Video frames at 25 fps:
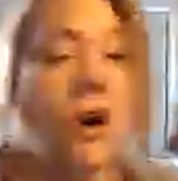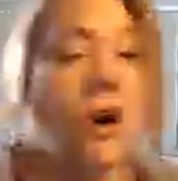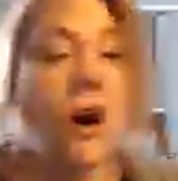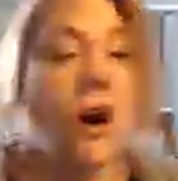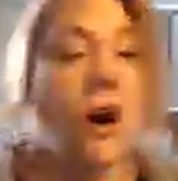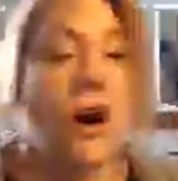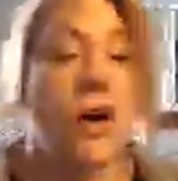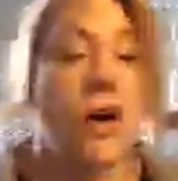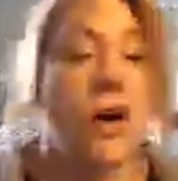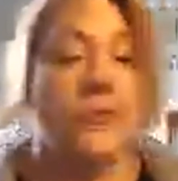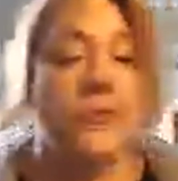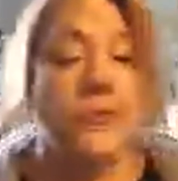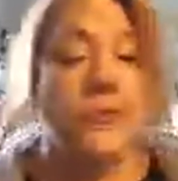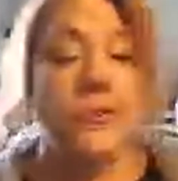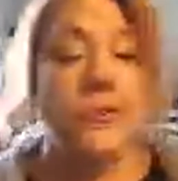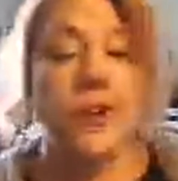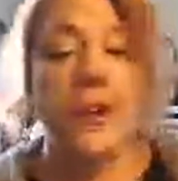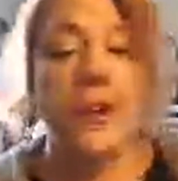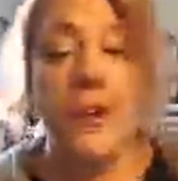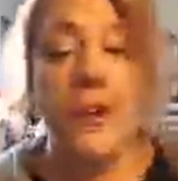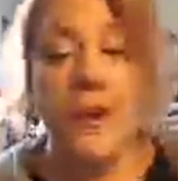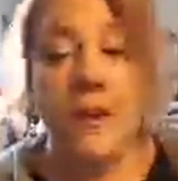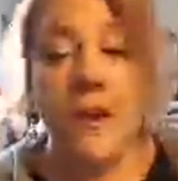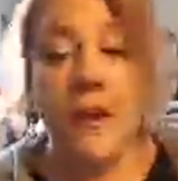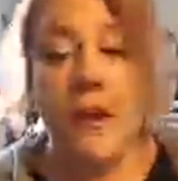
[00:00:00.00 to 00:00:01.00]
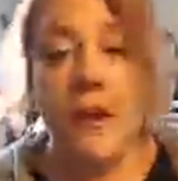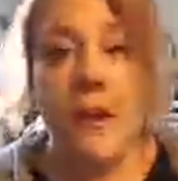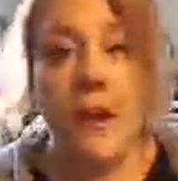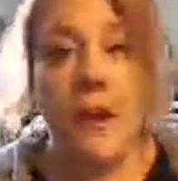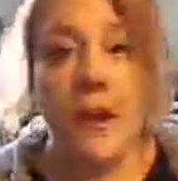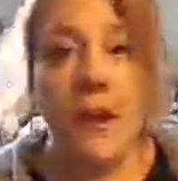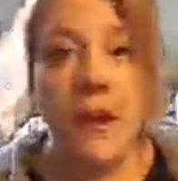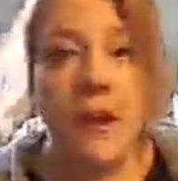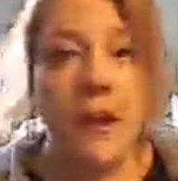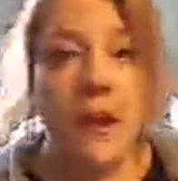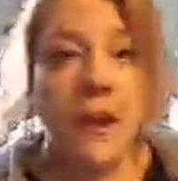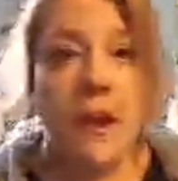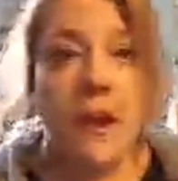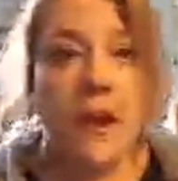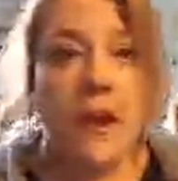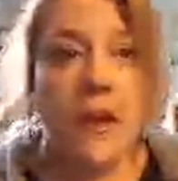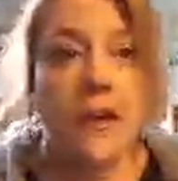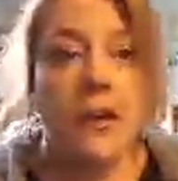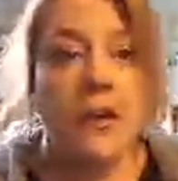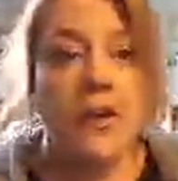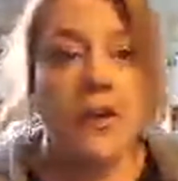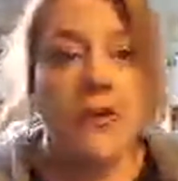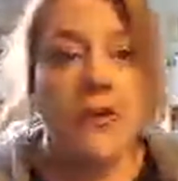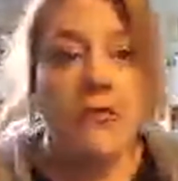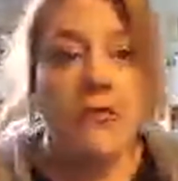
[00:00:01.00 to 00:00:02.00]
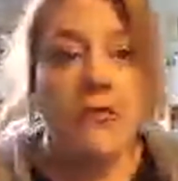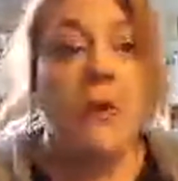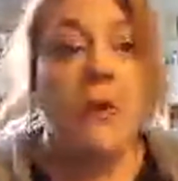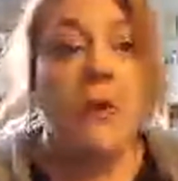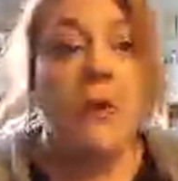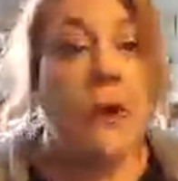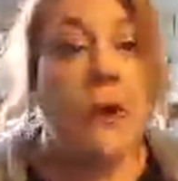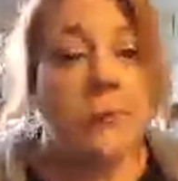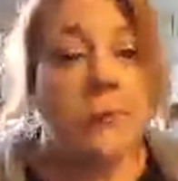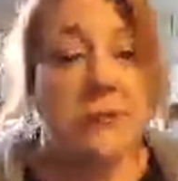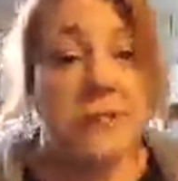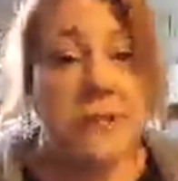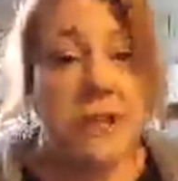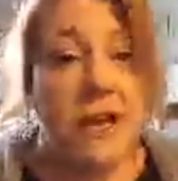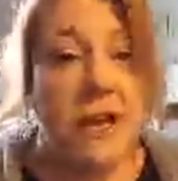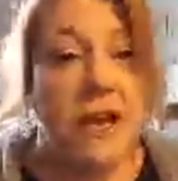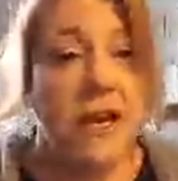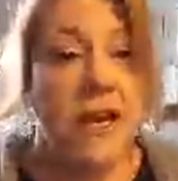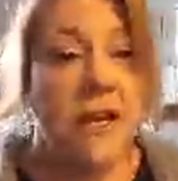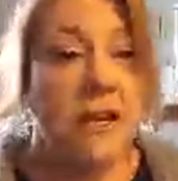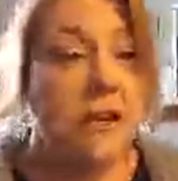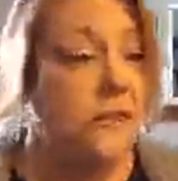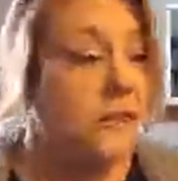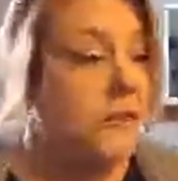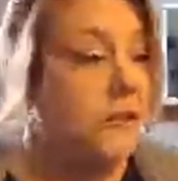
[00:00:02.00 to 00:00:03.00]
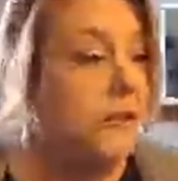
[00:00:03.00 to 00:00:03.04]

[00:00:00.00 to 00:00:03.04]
off through my website.